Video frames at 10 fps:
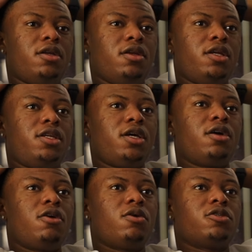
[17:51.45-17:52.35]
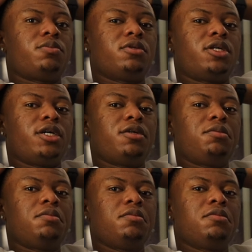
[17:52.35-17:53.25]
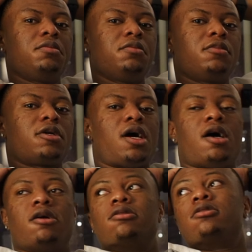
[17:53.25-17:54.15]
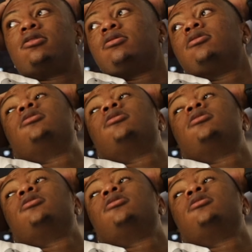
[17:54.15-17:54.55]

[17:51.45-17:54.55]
it didn't go as planned. Cows